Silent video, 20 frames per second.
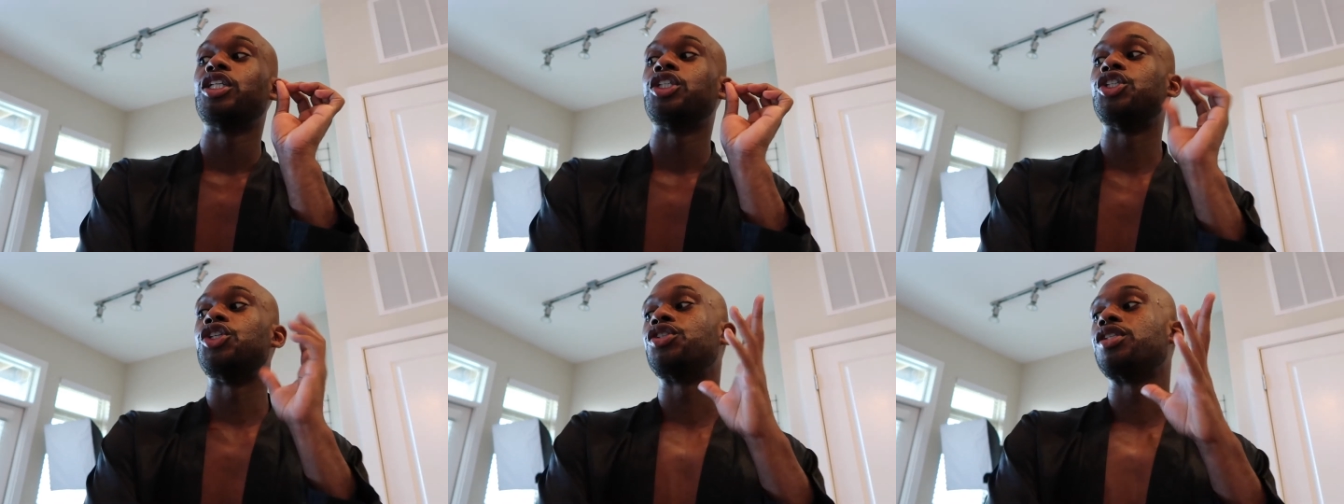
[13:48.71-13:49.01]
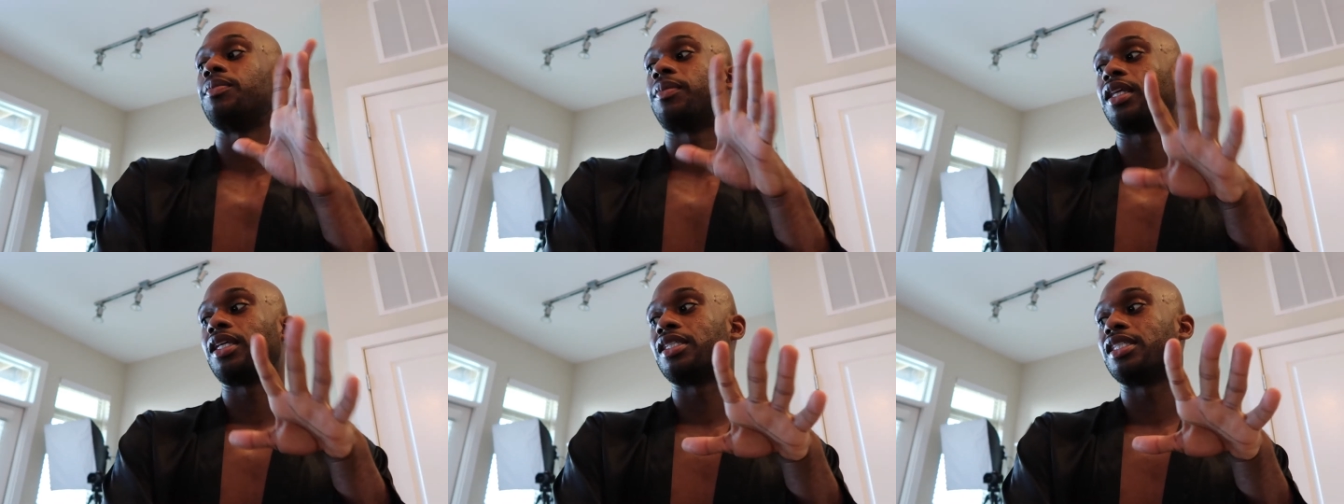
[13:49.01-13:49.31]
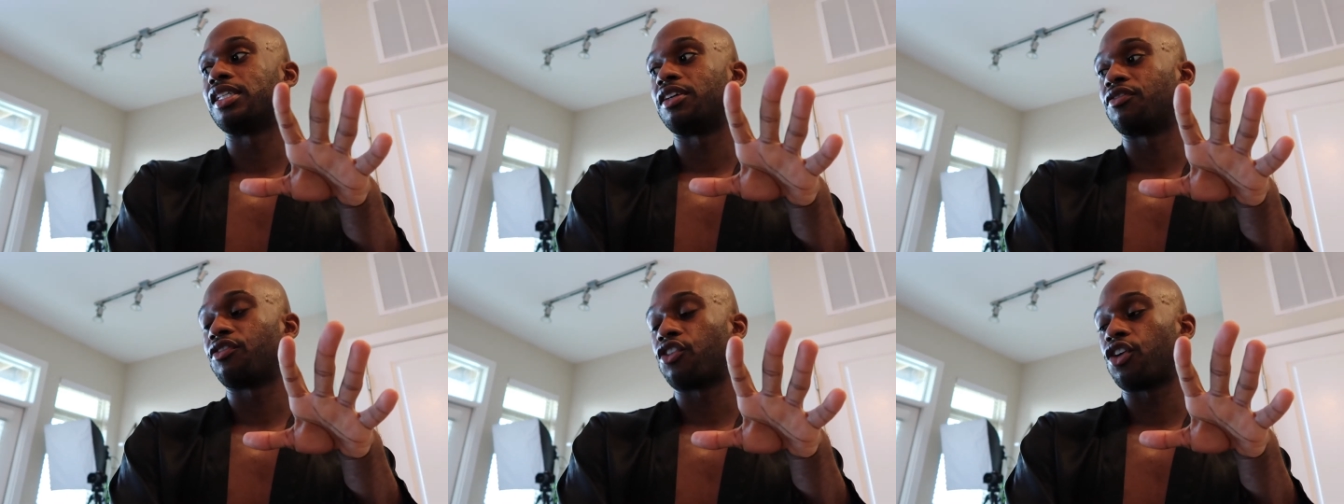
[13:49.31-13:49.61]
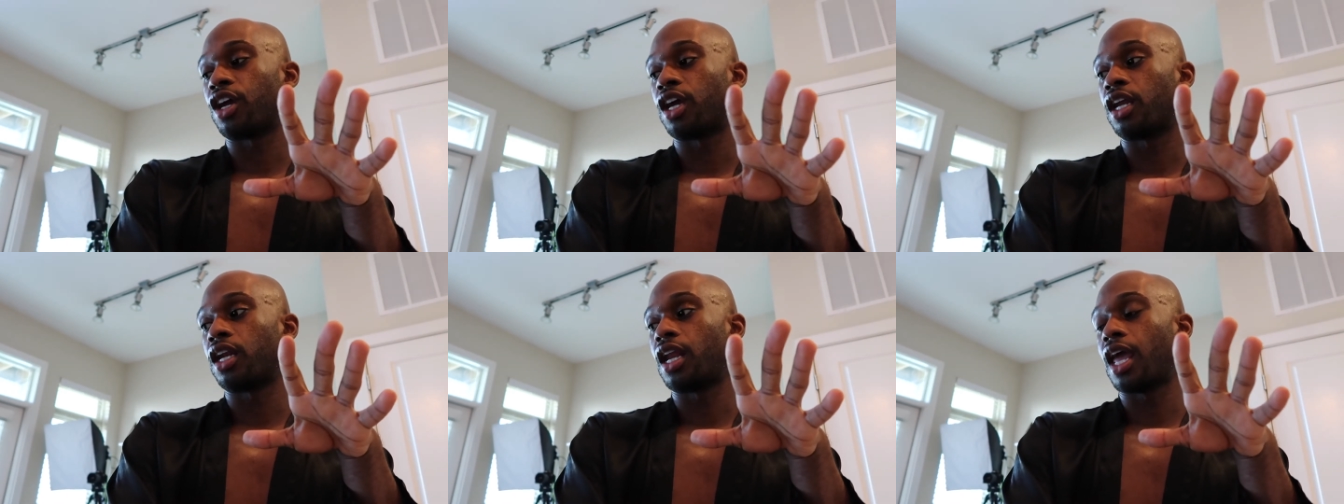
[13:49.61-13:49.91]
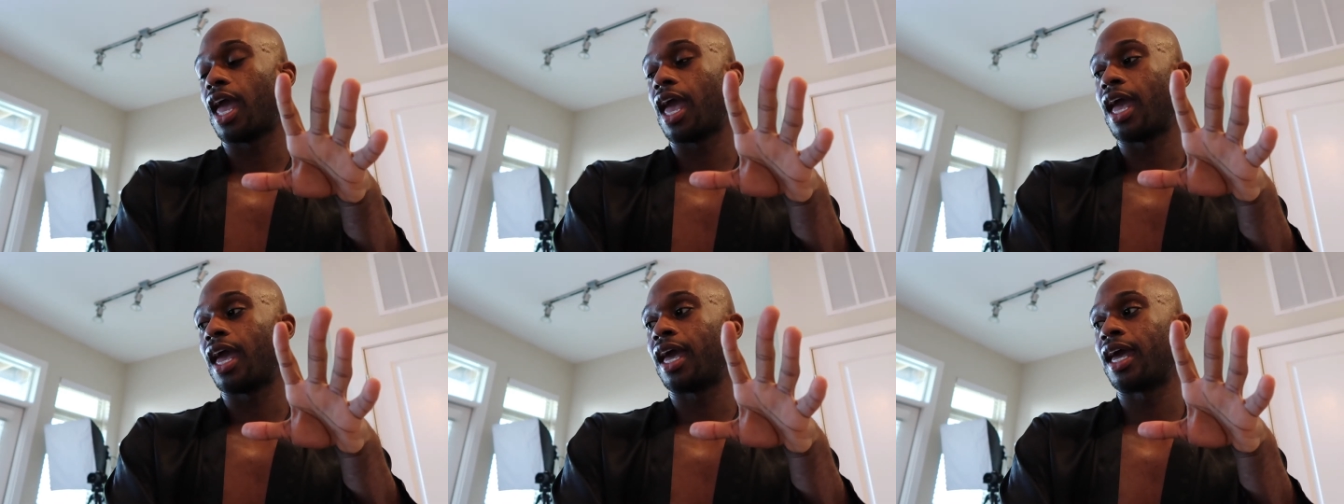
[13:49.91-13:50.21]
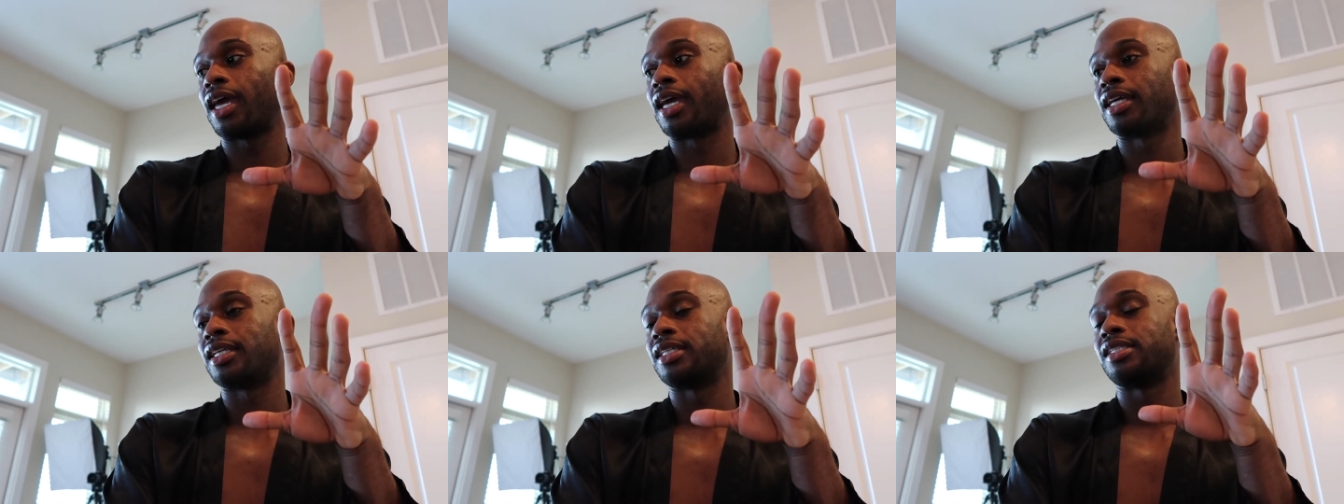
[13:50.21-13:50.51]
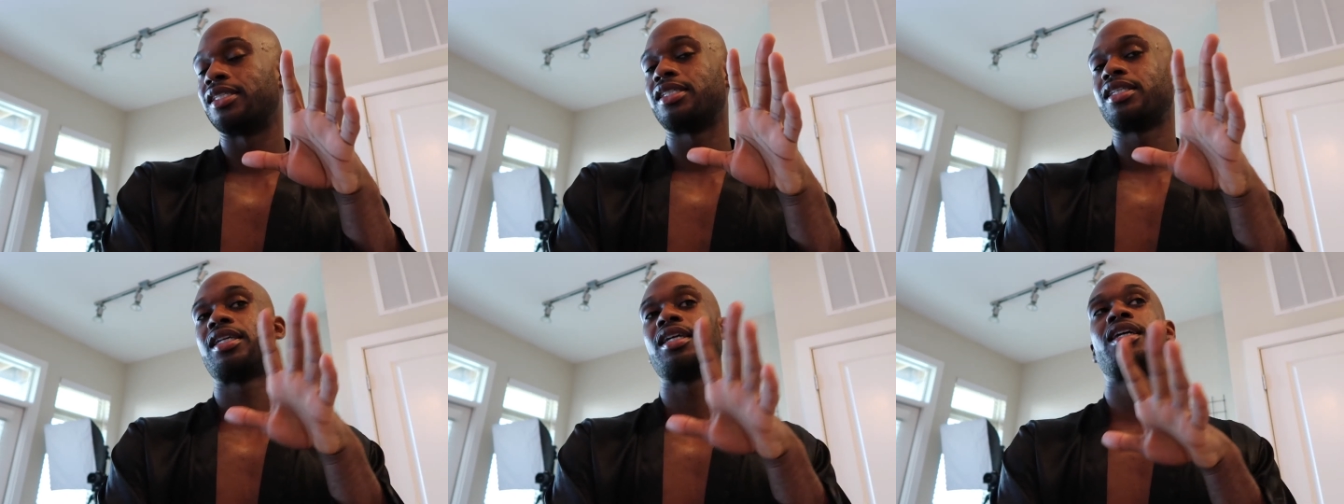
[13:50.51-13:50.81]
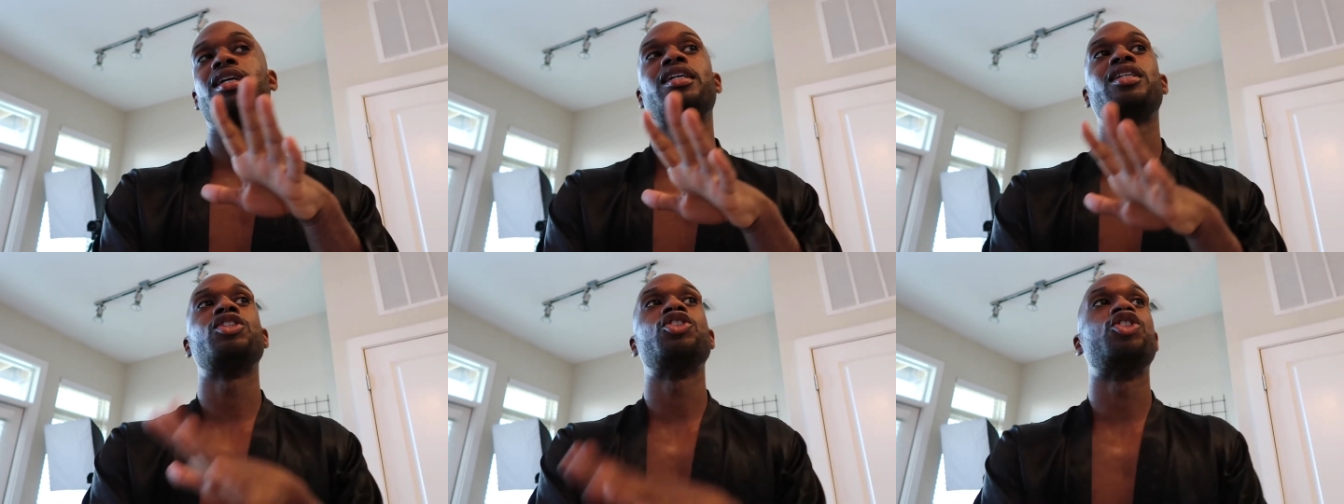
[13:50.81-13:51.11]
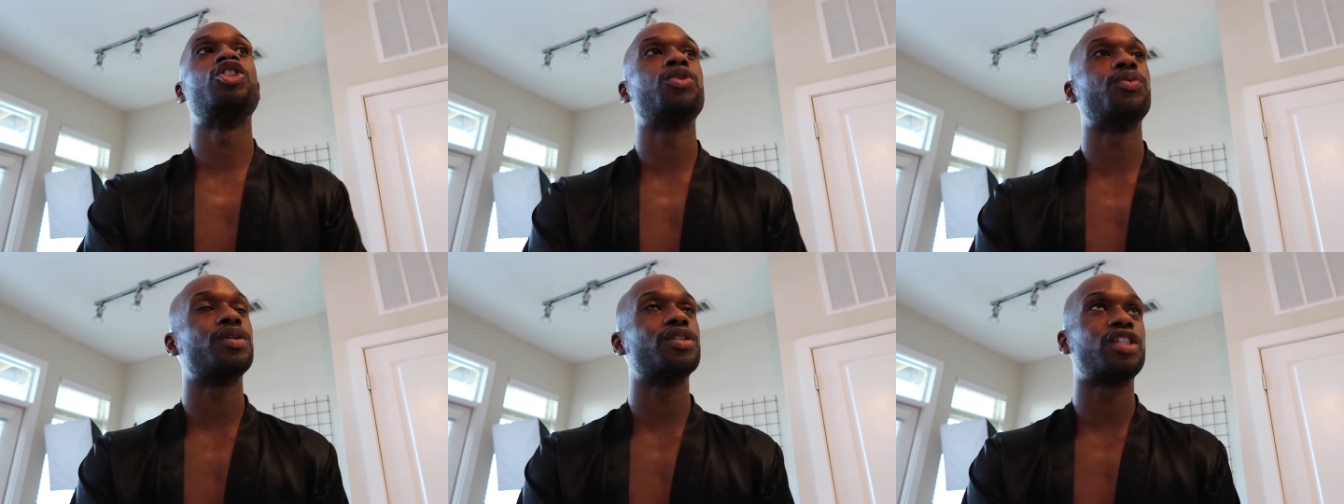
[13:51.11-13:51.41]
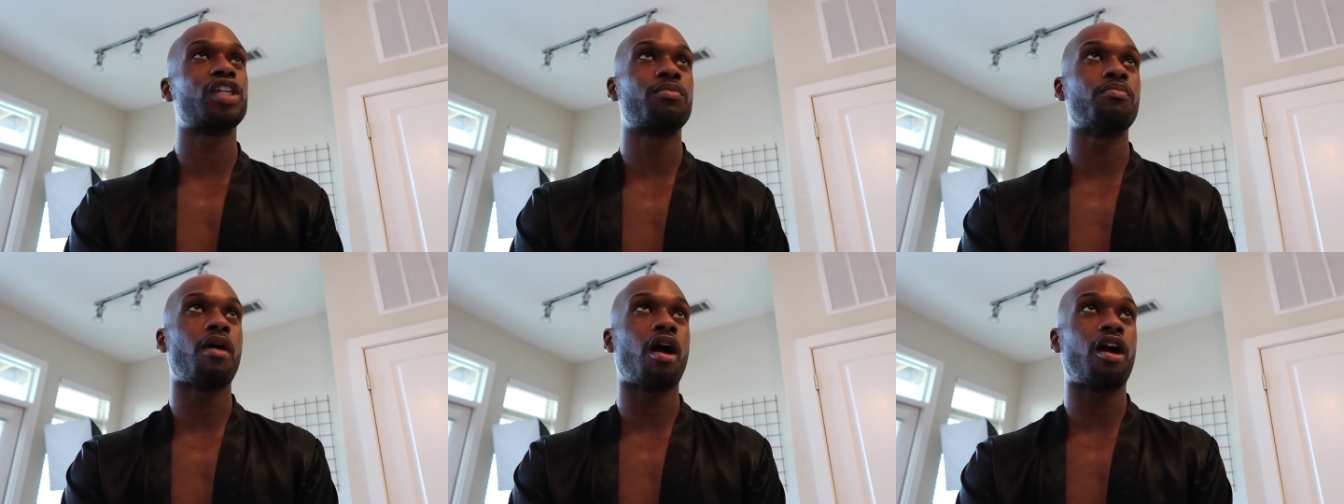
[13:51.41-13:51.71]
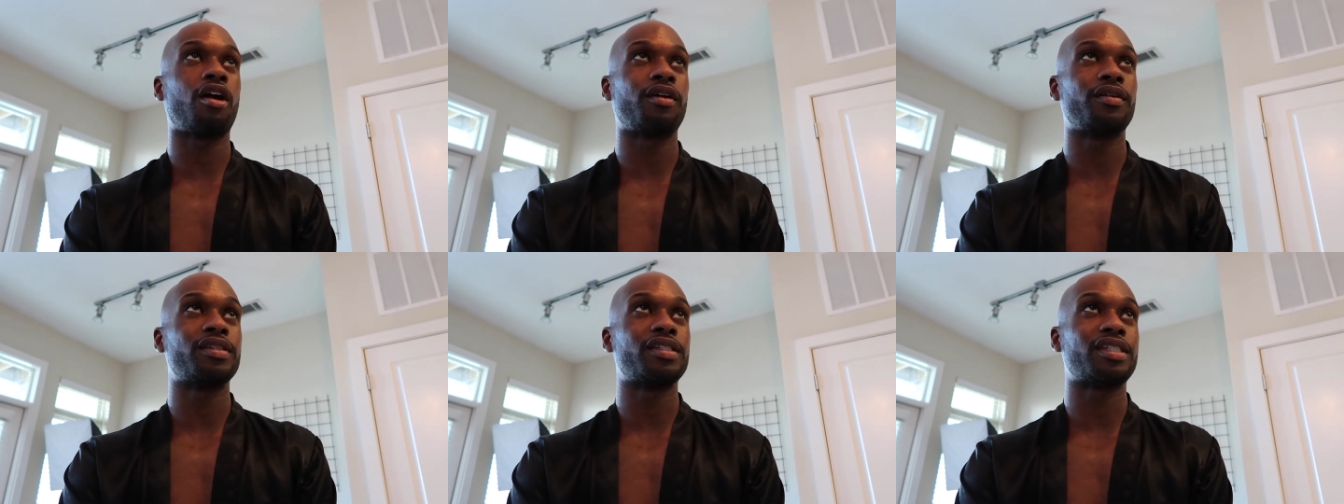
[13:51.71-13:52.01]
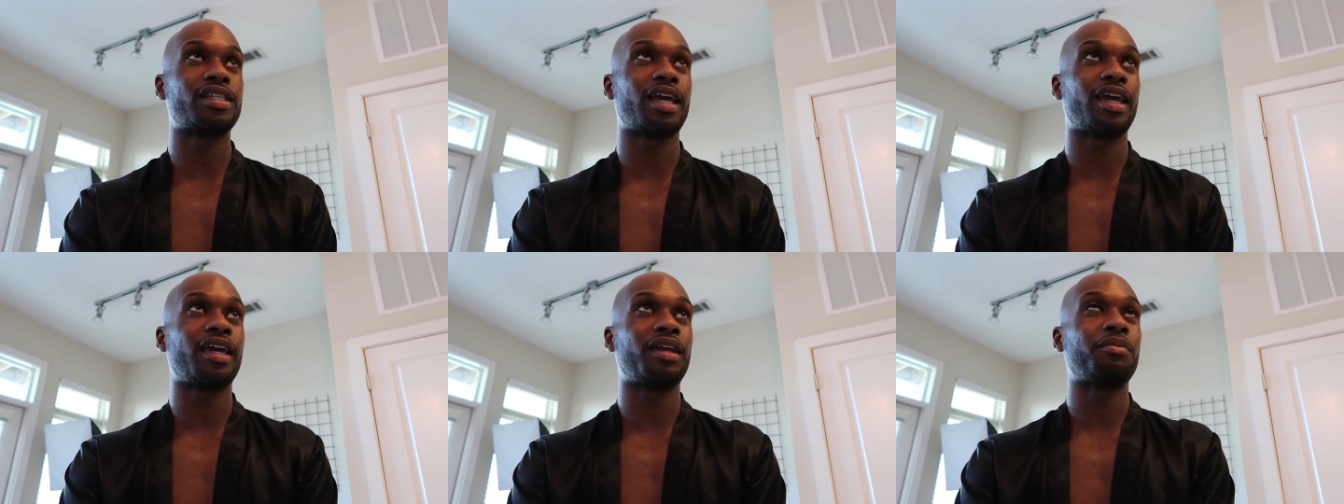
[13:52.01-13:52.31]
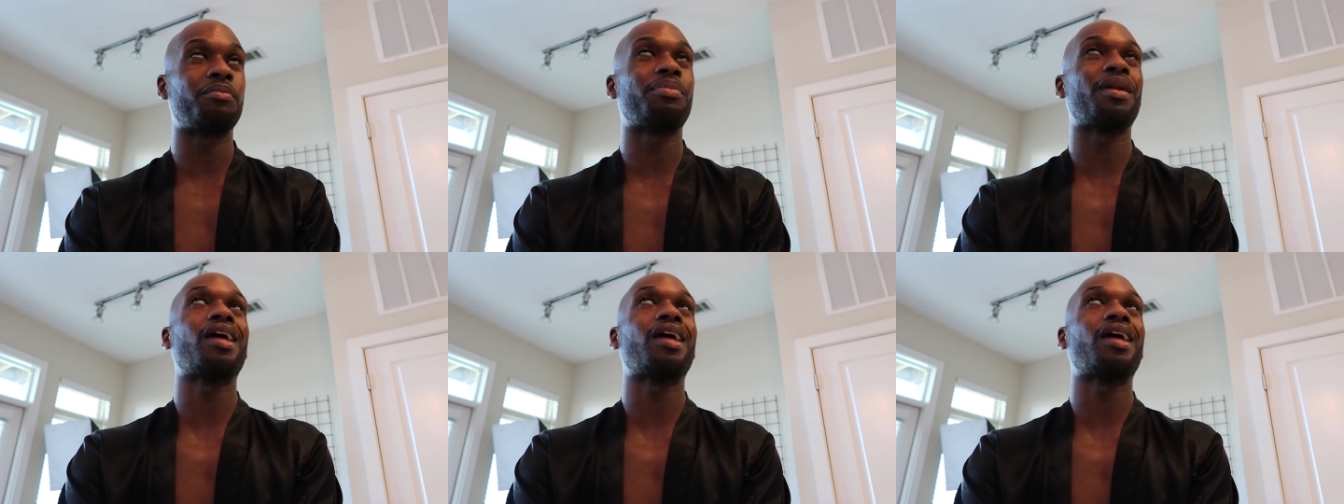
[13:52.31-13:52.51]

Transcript: do something different and do it tomorrow instead?